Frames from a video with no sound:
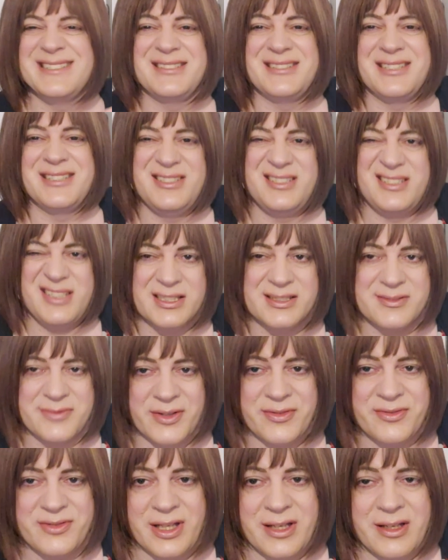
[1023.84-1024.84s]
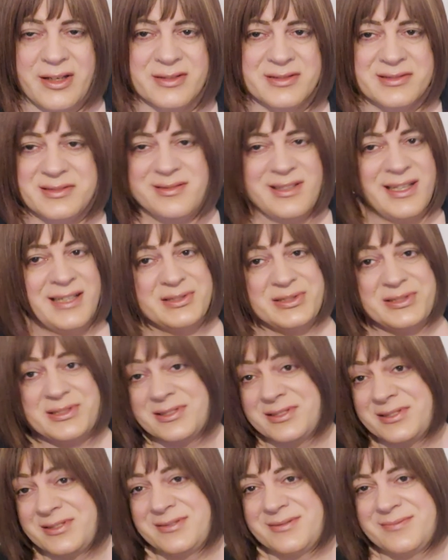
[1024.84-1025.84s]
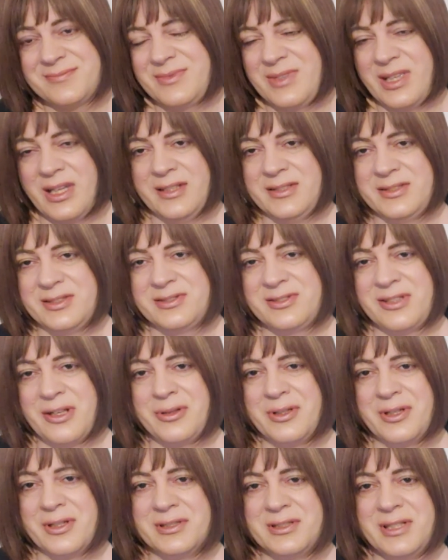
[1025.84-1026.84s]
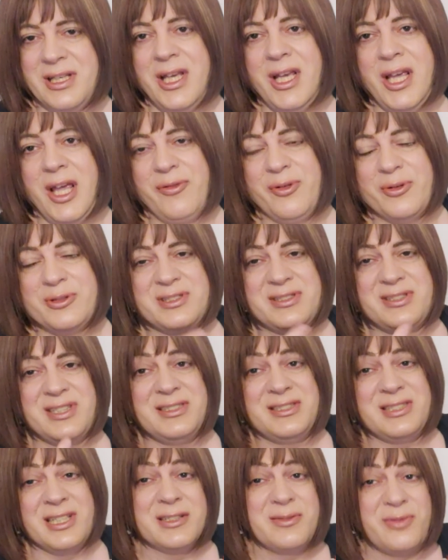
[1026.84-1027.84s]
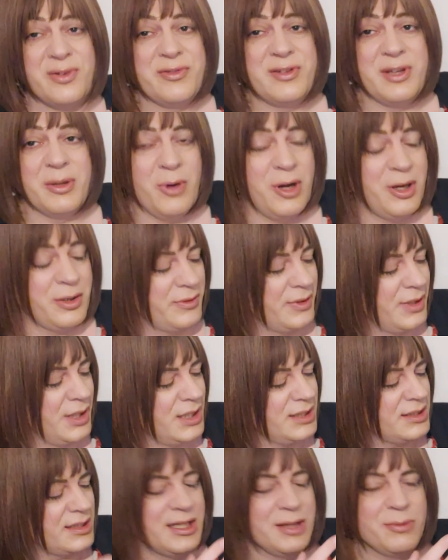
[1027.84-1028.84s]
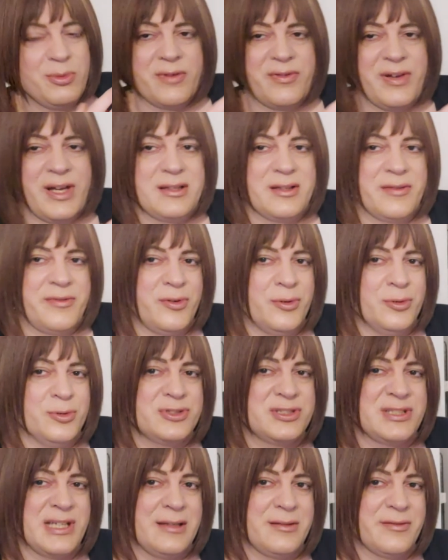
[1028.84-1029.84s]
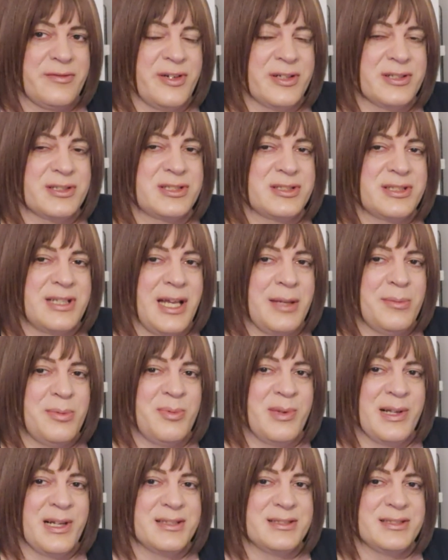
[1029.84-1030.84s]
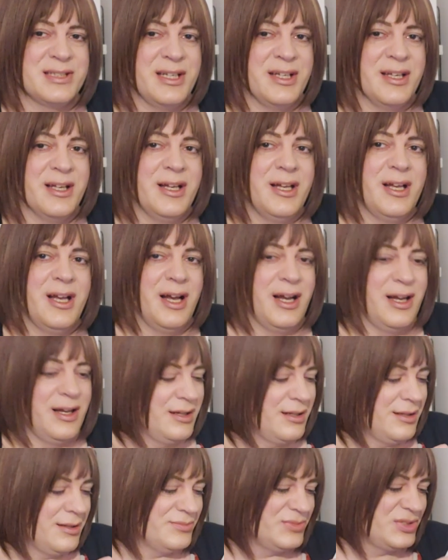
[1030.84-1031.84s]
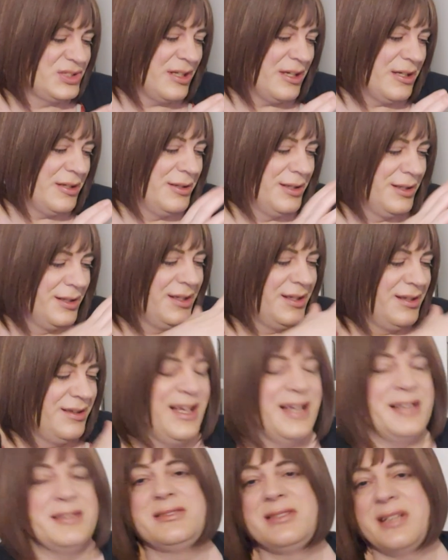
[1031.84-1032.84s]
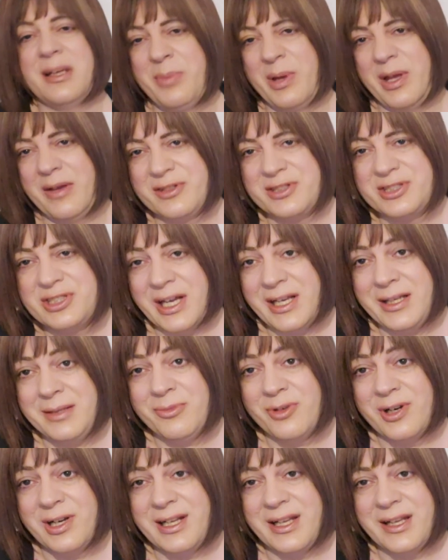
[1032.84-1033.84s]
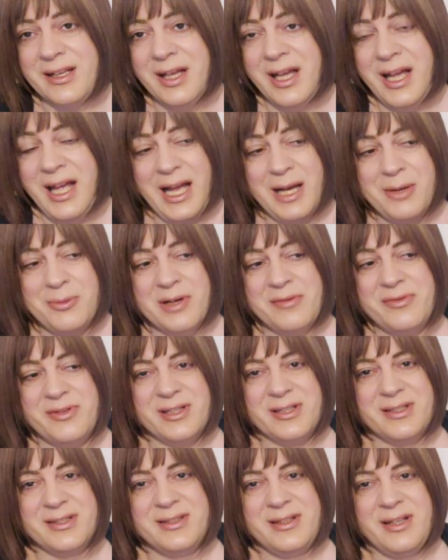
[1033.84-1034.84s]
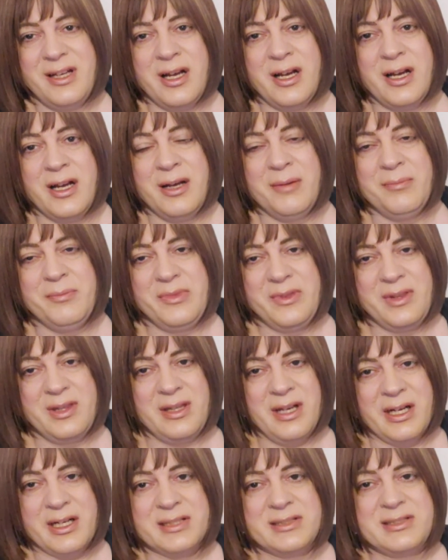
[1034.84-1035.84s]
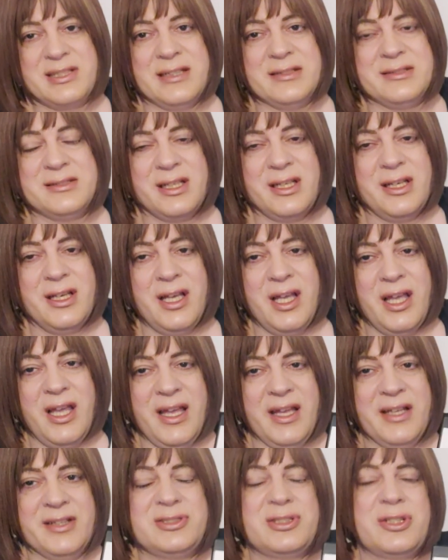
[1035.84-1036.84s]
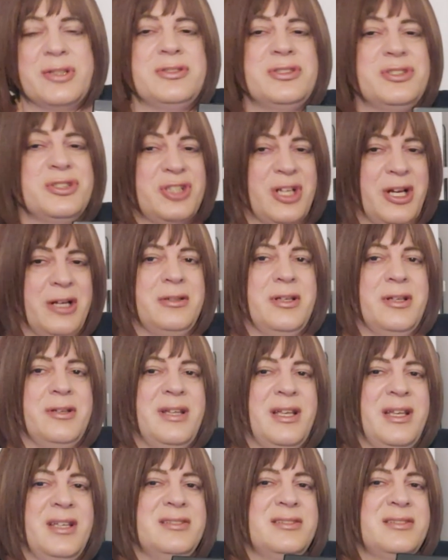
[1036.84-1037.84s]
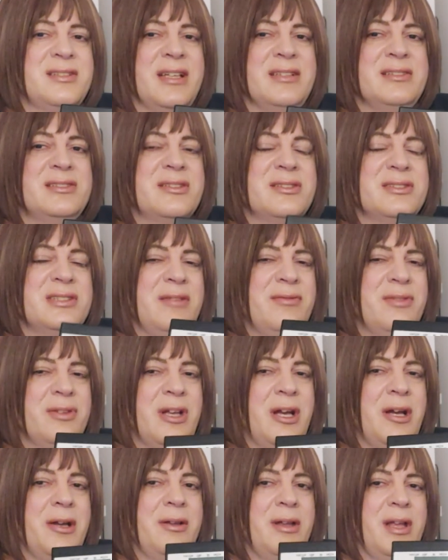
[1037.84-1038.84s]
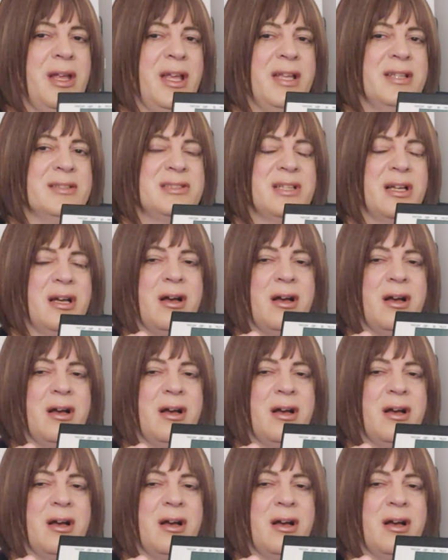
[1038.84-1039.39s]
DCS 50 because it's just no good. If it was a DCS 51, then it would have had the full sound function capability. So that's a bit of a shame, really. However, like I said, it is good to show you these things because even though it's